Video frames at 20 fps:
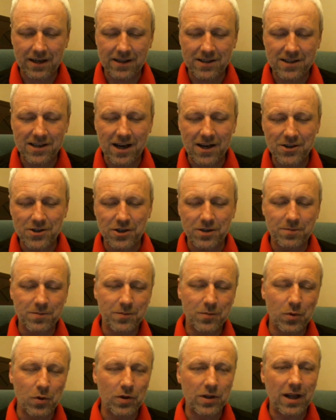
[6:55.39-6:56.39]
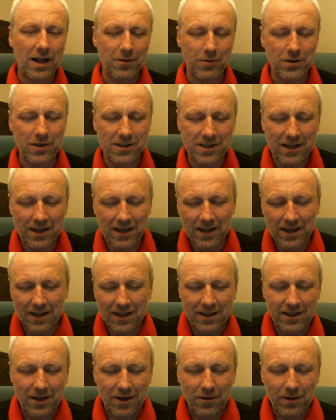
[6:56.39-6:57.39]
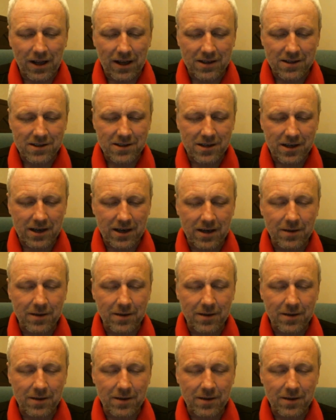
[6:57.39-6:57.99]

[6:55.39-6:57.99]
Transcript: section, but that was, that's